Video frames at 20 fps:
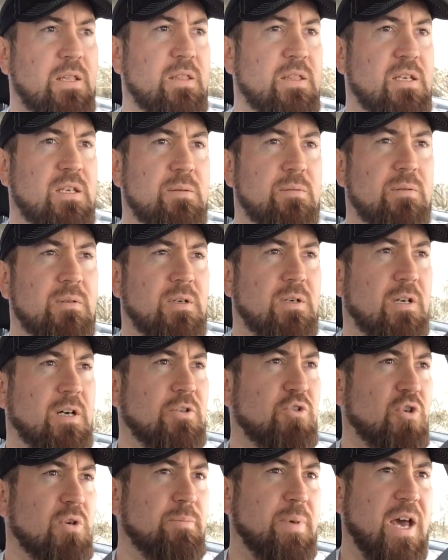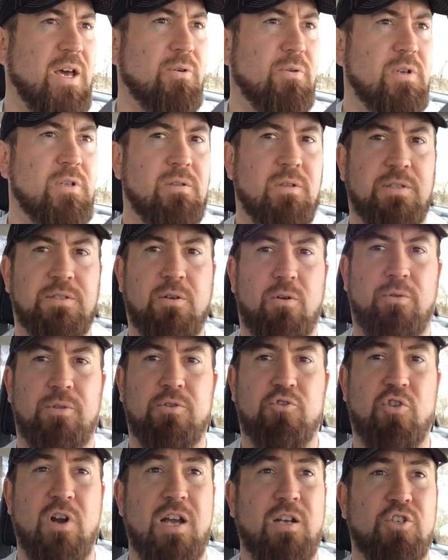the electric battery, that's called
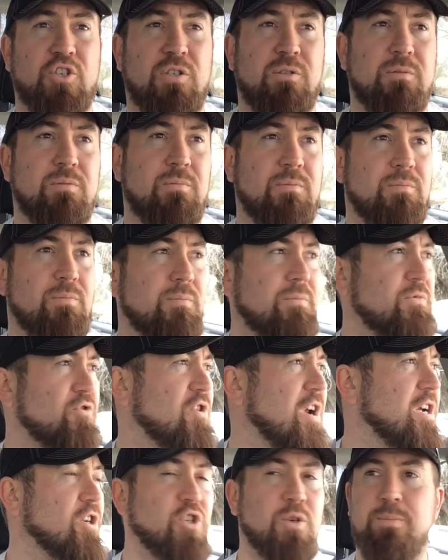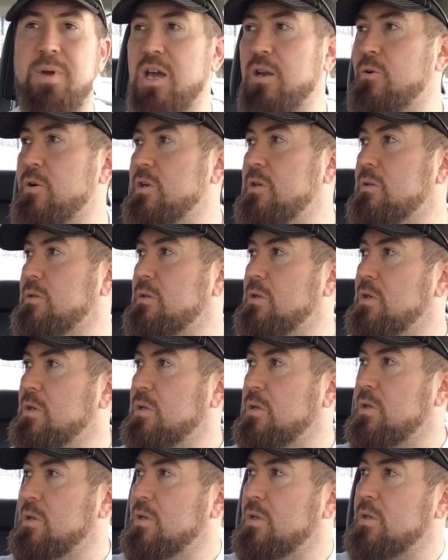the traction traction battery
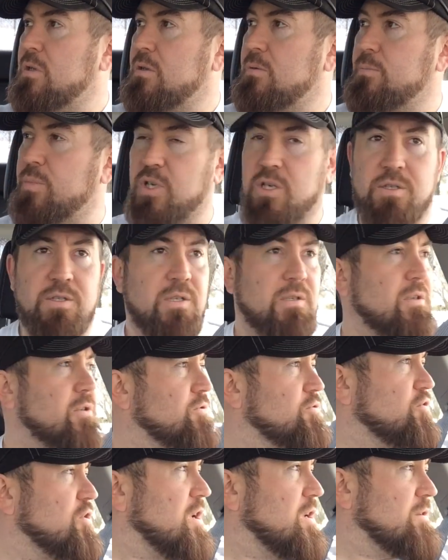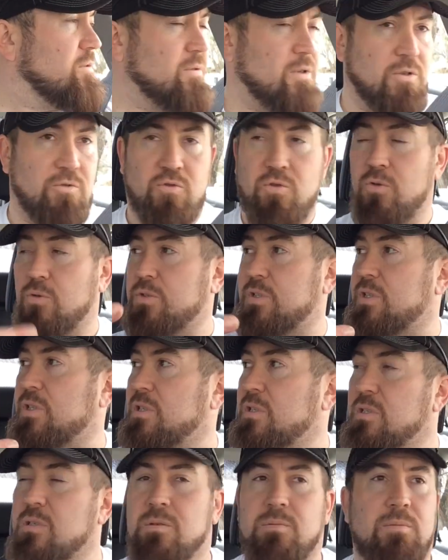because it contro controls
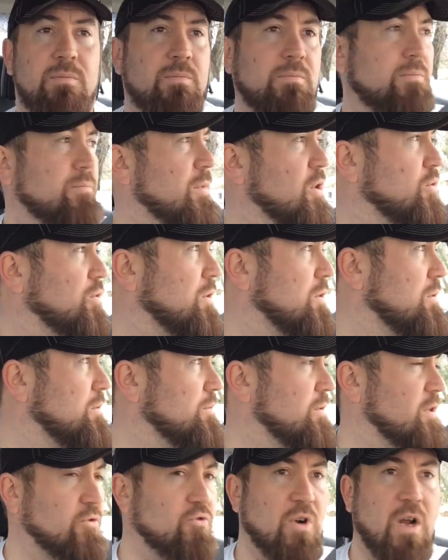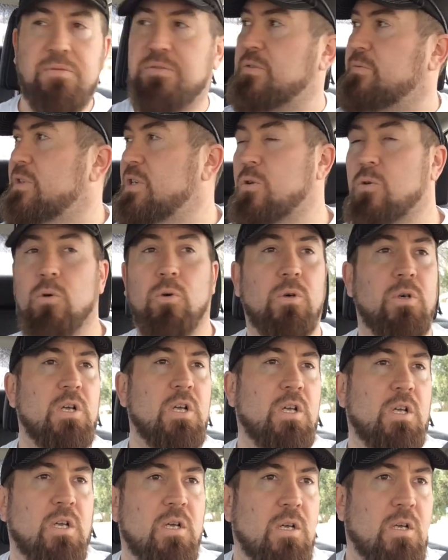the motor that drives the vehicle.
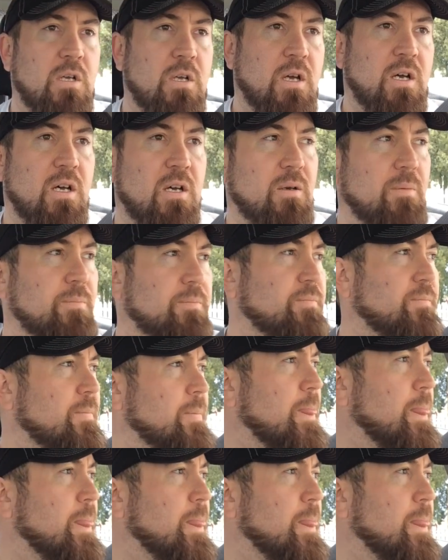Um,